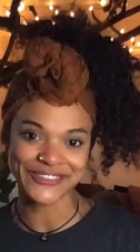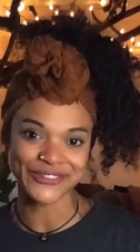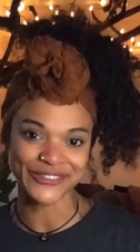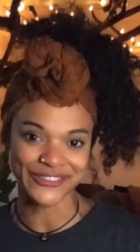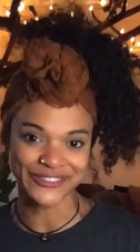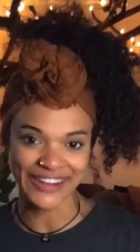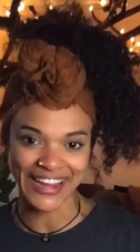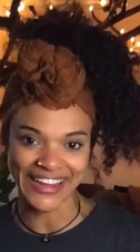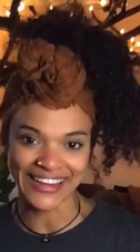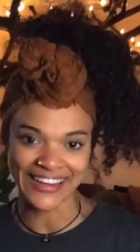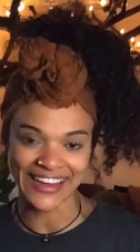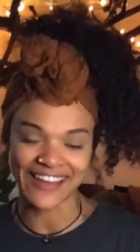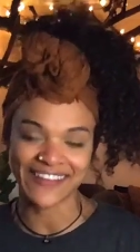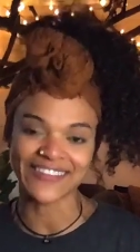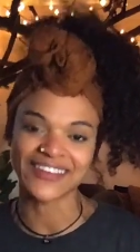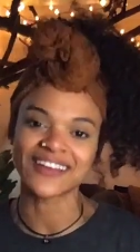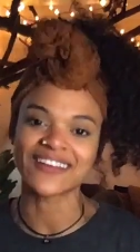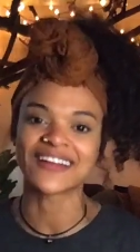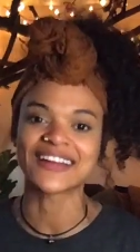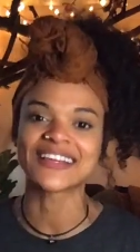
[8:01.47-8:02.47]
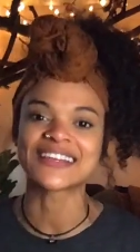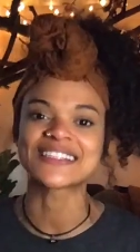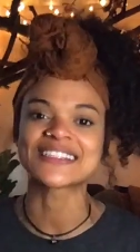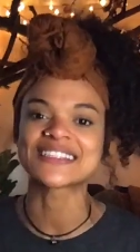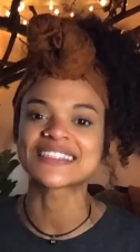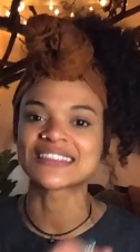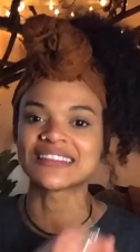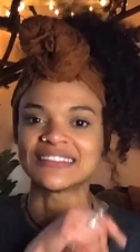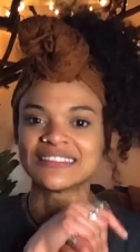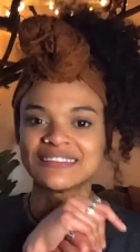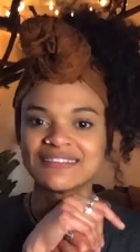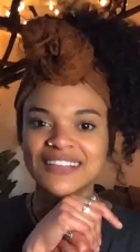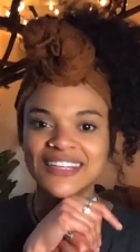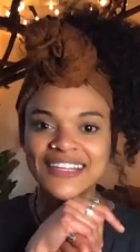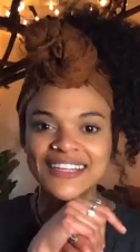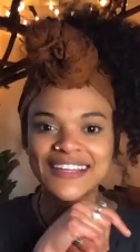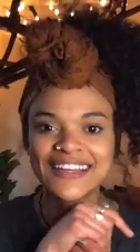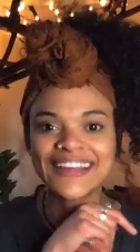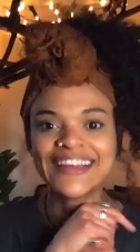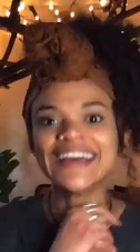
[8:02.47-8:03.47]
right now in Ghana. So
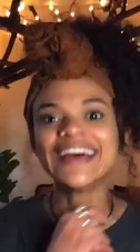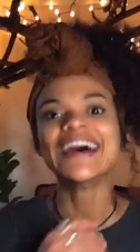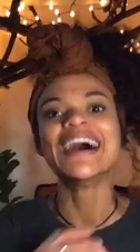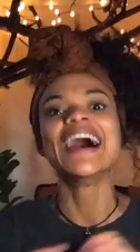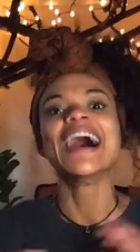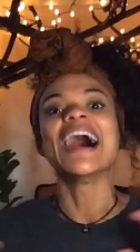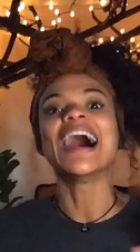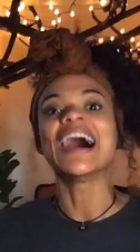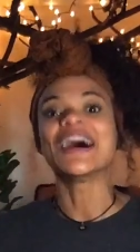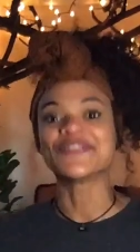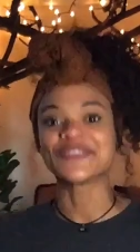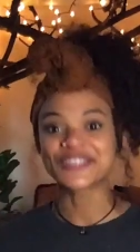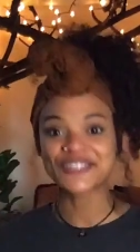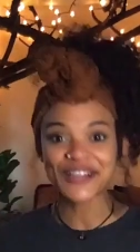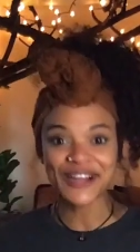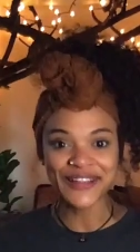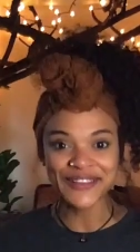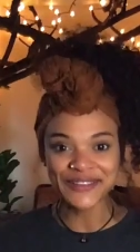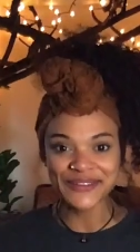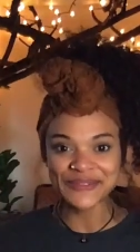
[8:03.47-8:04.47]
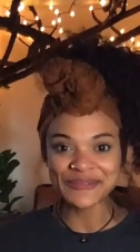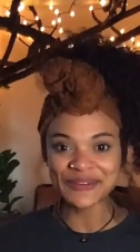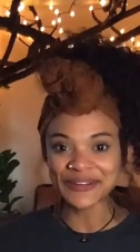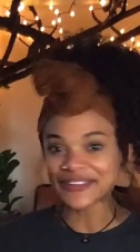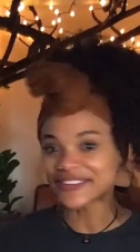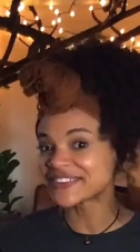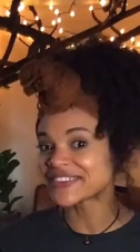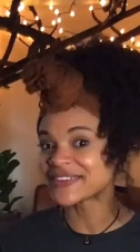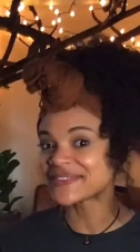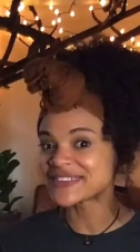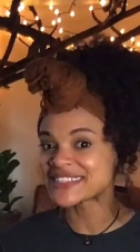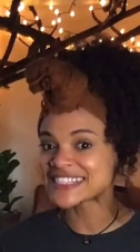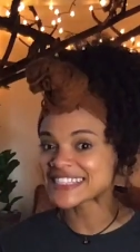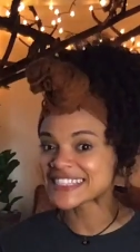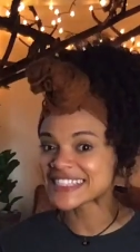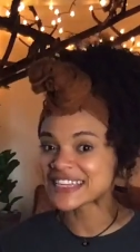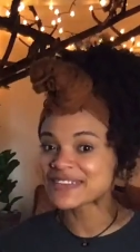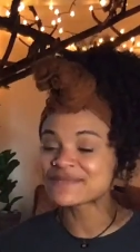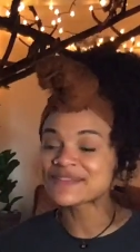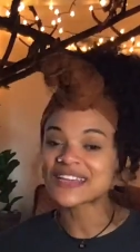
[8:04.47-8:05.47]
I'm going to try to learn both of them at the
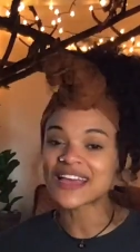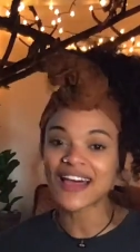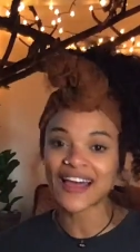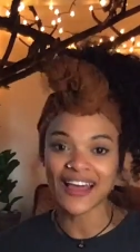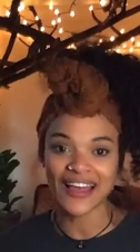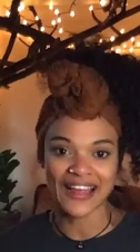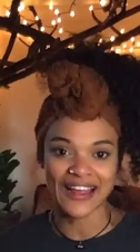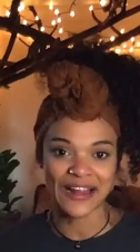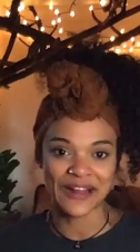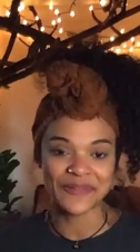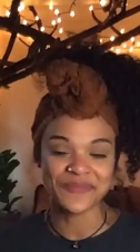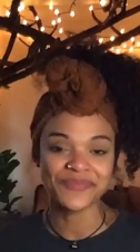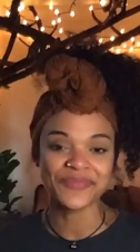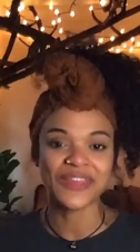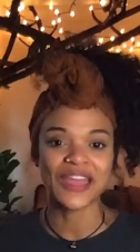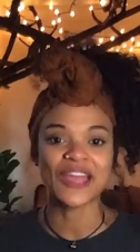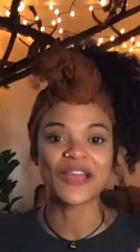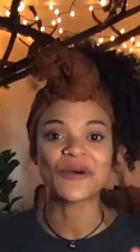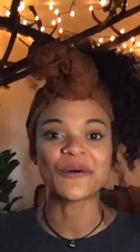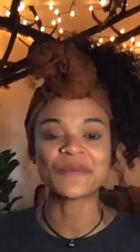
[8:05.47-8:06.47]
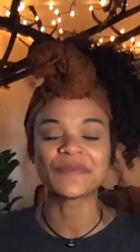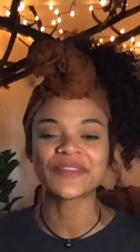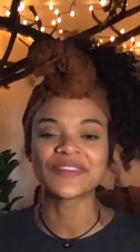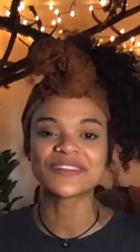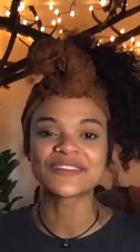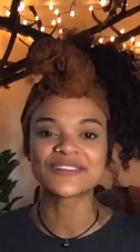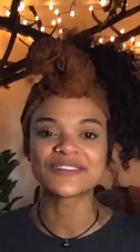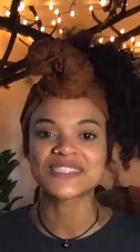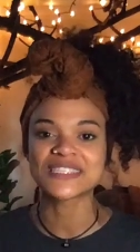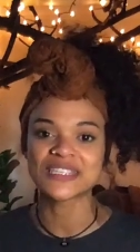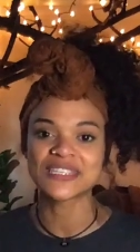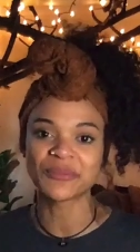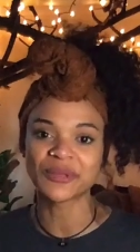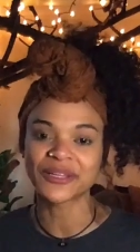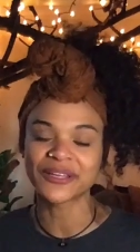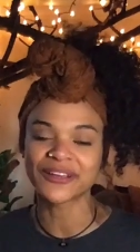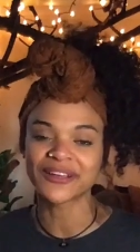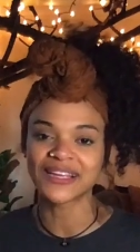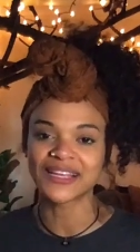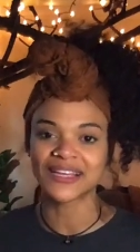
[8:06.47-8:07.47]
same time. I hope that they're
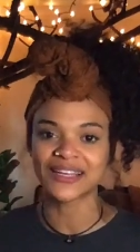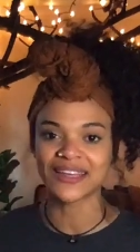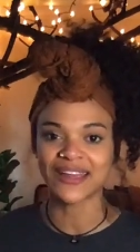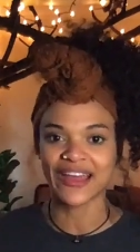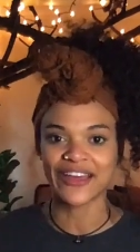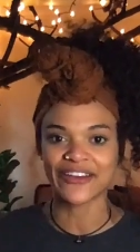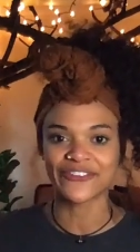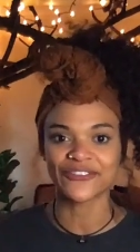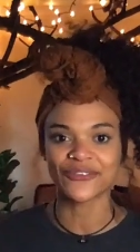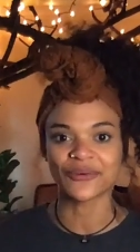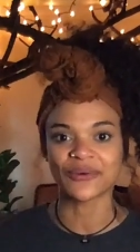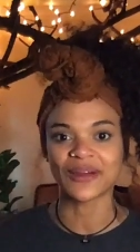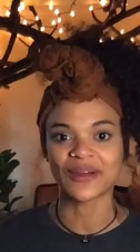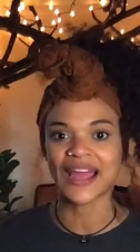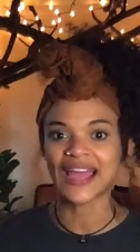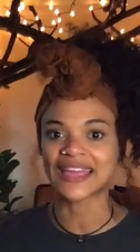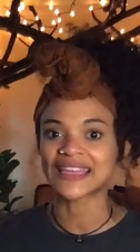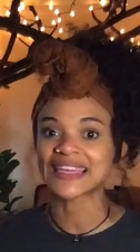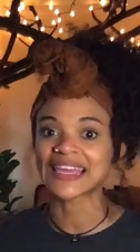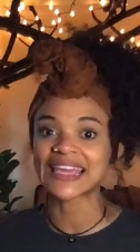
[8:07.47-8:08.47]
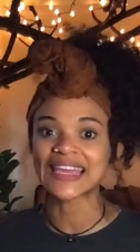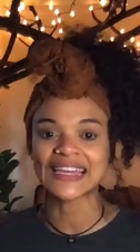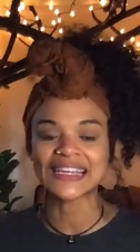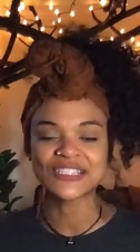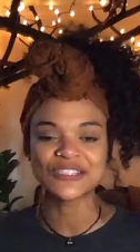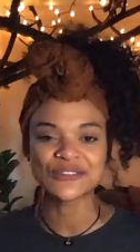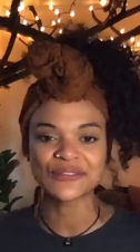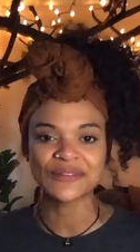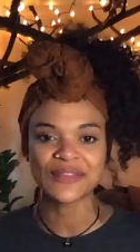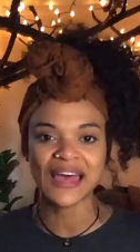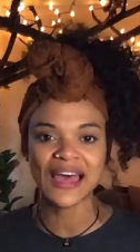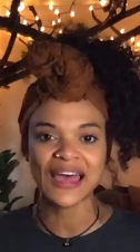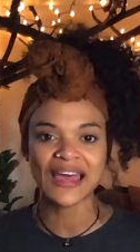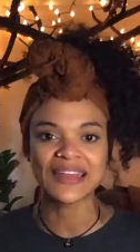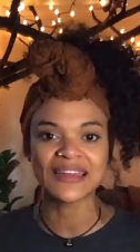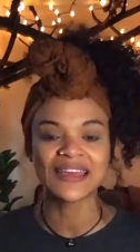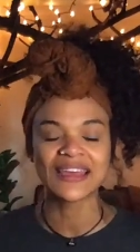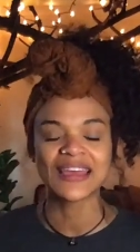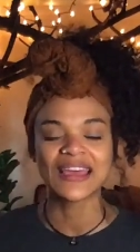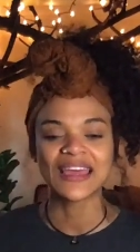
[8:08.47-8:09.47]
similar enough where I can do
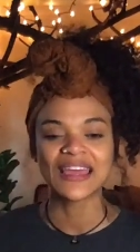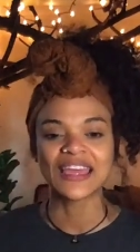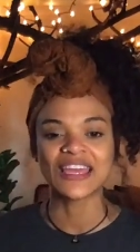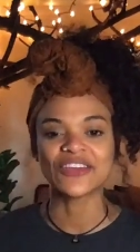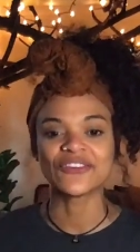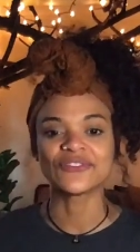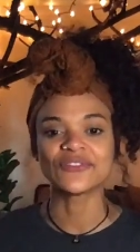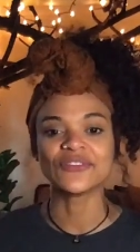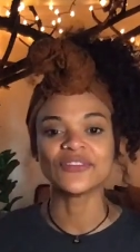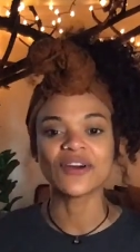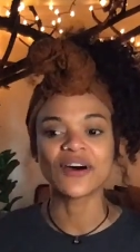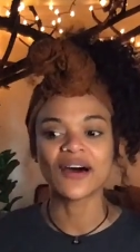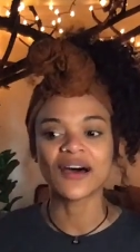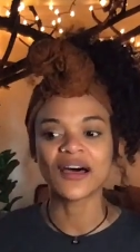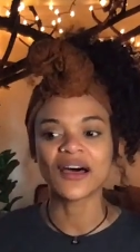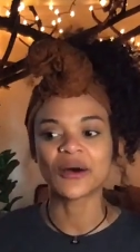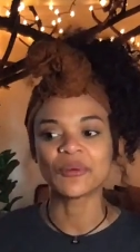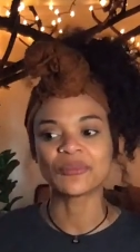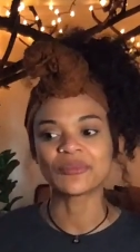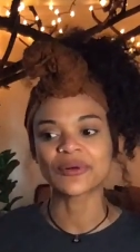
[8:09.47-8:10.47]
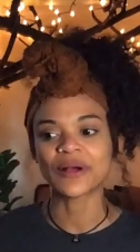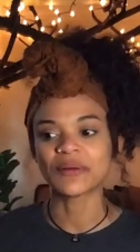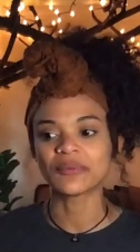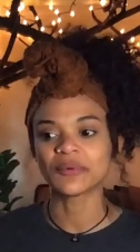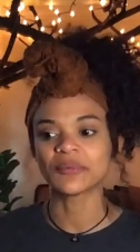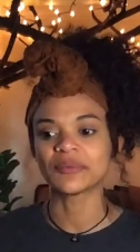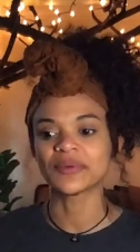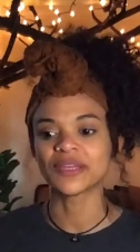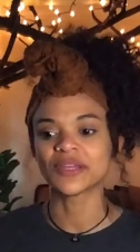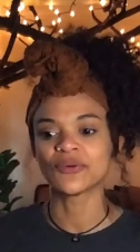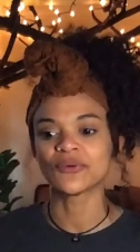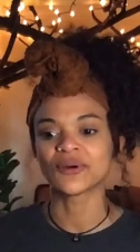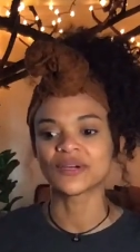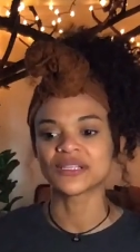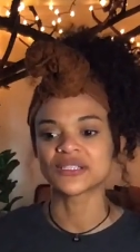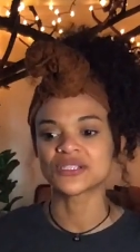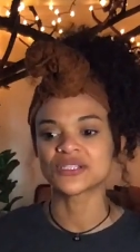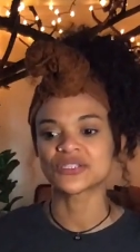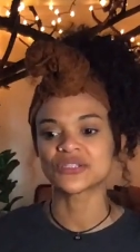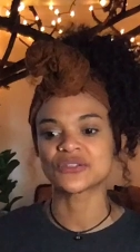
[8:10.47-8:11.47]
that. If not, I'm probably
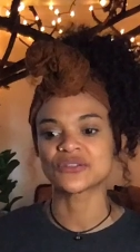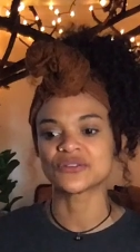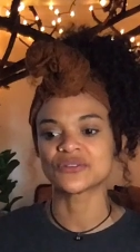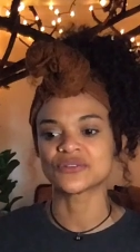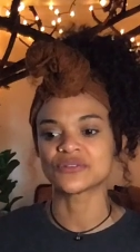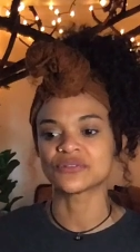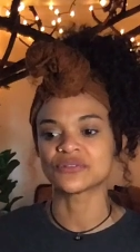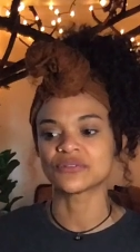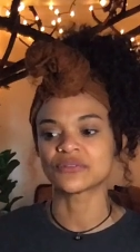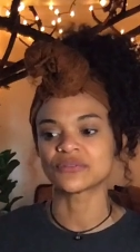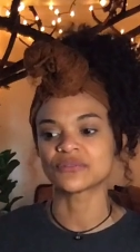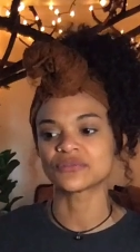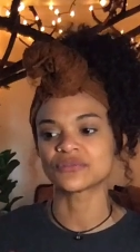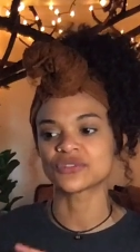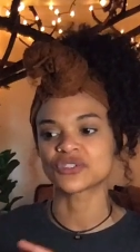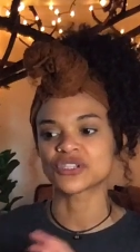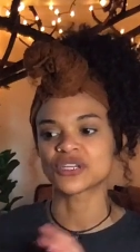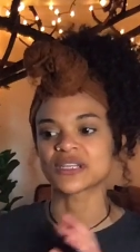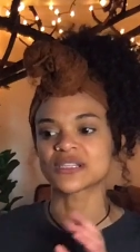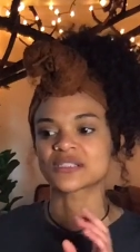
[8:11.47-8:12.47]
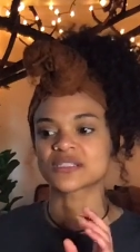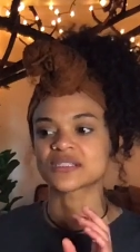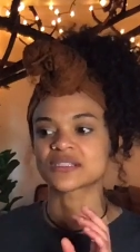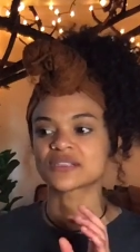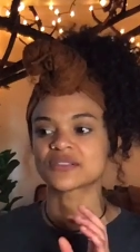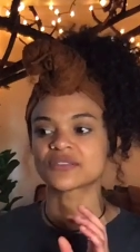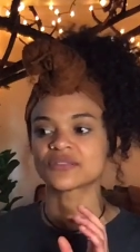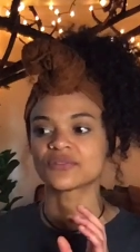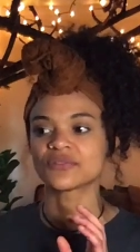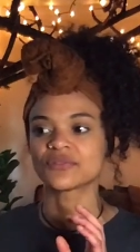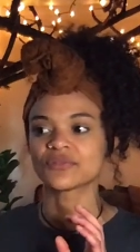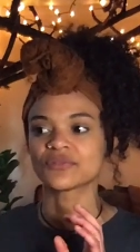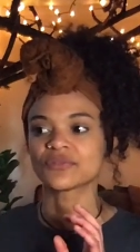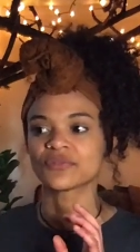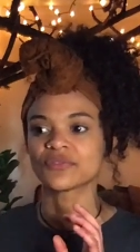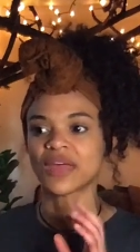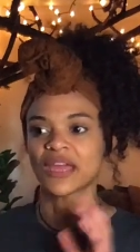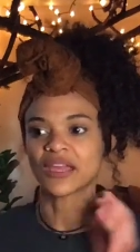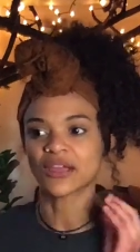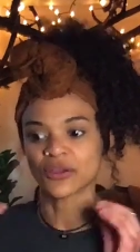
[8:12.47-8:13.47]
going to just
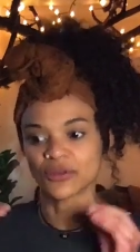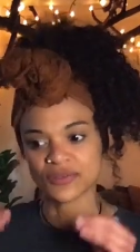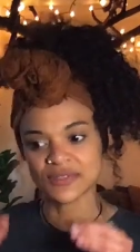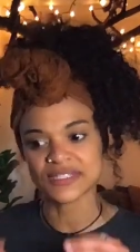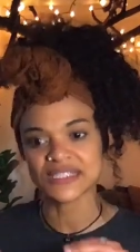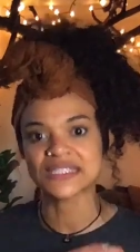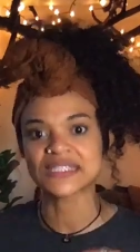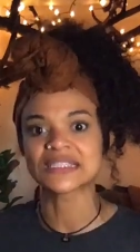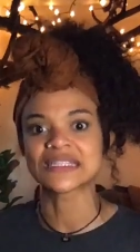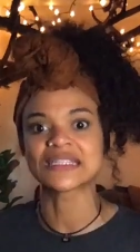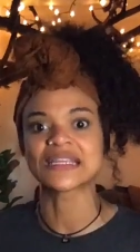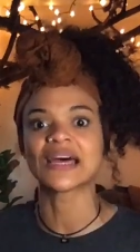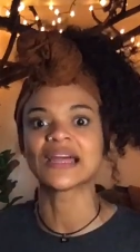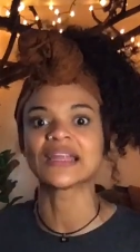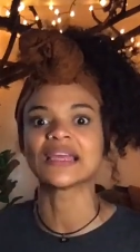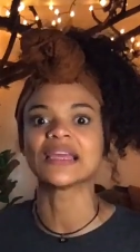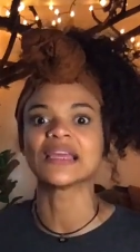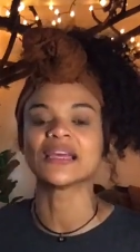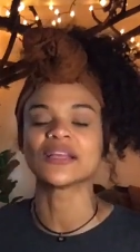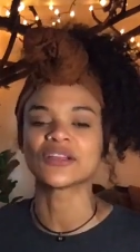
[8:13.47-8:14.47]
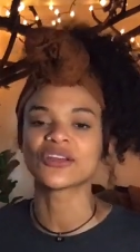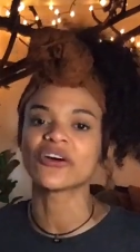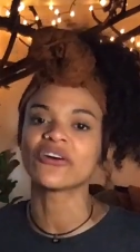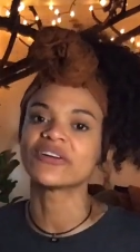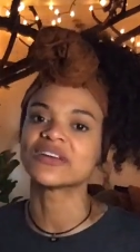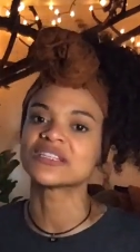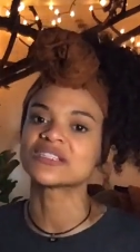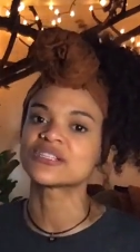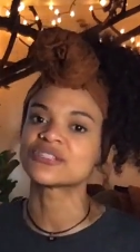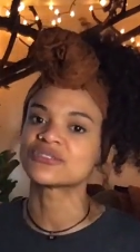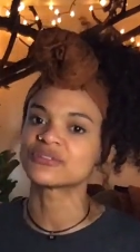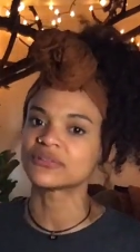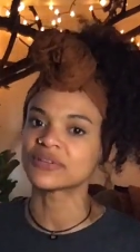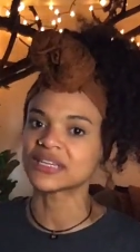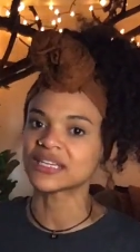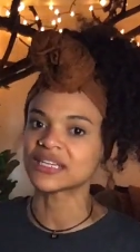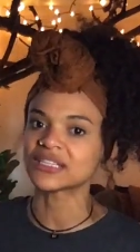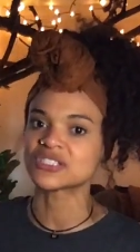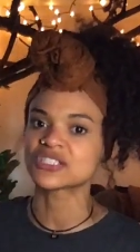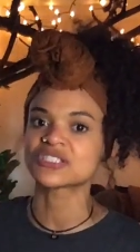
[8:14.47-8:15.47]
like study and go into
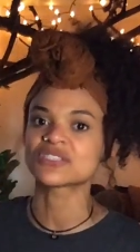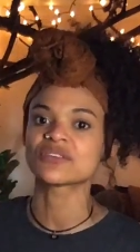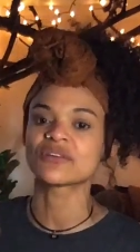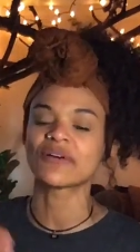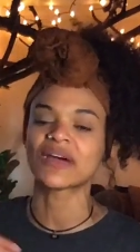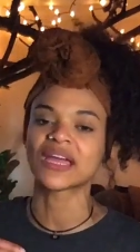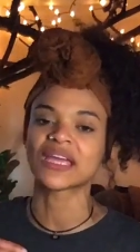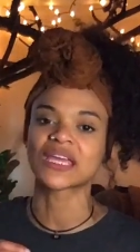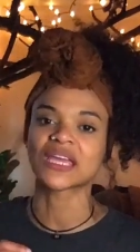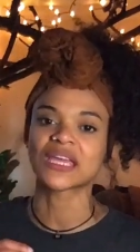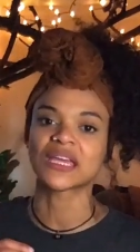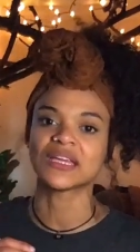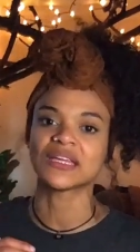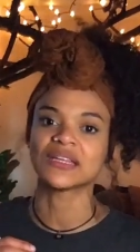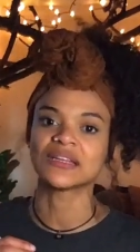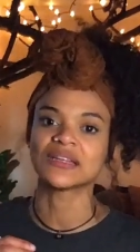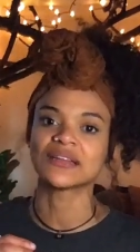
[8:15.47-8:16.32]
Twi just so I can